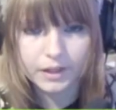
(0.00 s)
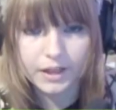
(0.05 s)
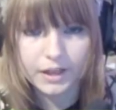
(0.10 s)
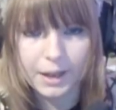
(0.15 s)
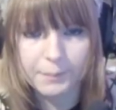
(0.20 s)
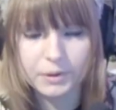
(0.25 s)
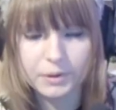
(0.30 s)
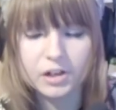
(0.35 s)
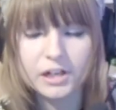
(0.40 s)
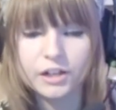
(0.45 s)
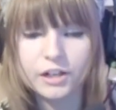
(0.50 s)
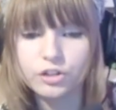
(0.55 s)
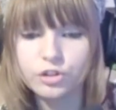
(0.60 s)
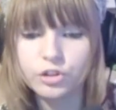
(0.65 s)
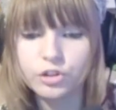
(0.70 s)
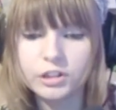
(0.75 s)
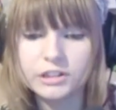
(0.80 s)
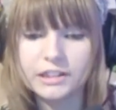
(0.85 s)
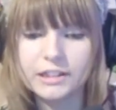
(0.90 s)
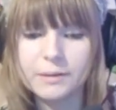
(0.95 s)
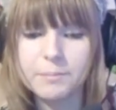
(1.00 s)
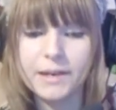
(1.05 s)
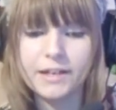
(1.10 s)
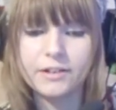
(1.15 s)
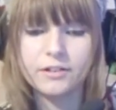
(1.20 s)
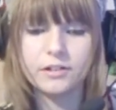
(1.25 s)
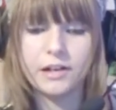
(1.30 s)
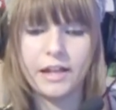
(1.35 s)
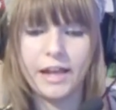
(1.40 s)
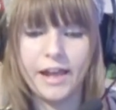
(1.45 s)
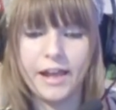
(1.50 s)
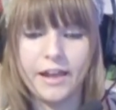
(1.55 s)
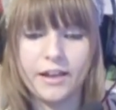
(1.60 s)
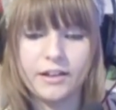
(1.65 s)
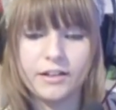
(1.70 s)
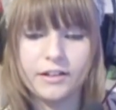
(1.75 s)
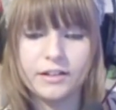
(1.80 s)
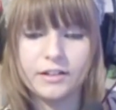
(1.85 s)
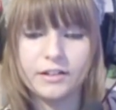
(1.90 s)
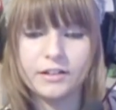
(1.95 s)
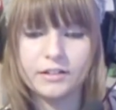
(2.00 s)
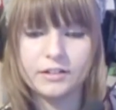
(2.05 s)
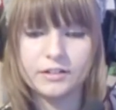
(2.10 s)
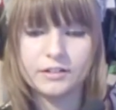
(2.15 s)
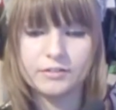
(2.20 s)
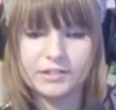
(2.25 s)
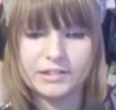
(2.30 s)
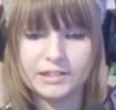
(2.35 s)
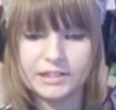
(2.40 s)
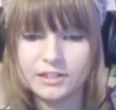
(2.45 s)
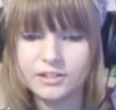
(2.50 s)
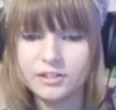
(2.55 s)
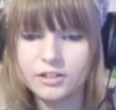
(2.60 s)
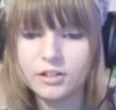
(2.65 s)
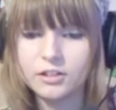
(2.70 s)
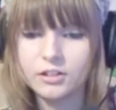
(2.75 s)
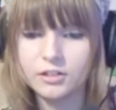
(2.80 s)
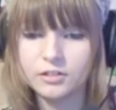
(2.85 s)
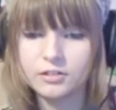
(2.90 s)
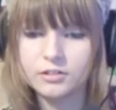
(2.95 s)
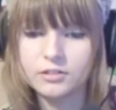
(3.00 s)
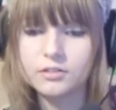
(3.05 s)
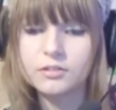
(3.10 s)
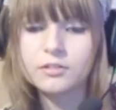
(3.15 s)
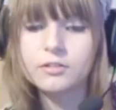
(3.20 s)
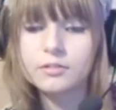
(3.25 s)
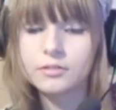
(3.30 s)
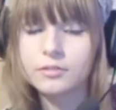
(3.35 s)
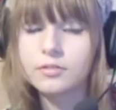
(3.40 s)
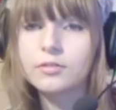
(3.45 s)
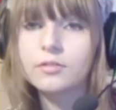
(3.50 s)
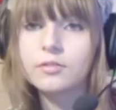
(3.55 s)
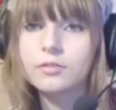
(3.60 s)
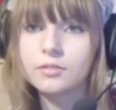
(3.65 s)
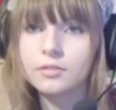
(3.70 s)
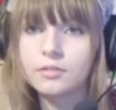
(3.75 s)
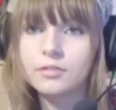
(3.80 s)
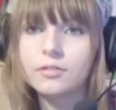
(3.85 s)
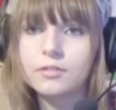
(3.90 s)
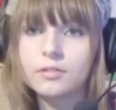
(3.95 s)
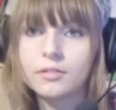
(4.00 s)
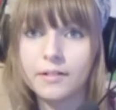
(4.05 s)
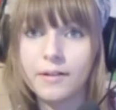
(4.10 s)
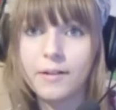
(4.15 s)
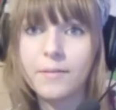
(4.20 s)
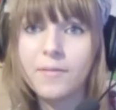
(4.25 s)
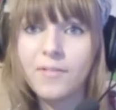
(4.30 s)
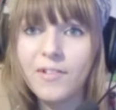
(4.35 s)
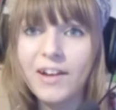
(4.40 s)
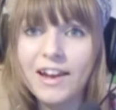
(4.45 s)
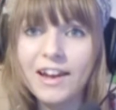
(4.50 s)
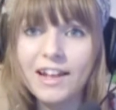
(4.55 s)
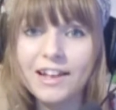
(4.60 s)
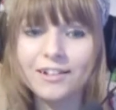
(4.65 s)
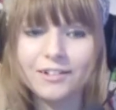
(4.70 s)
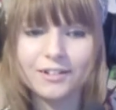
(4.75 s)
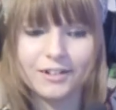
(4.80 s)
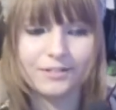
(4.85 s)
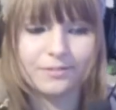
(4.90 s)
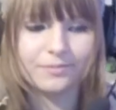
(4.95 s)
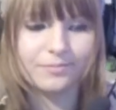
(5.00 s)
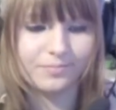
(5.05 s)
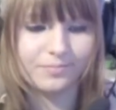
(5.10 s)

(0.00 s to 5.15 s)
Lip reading: And we got little drawers in the middle there. So it's cool. Really cool.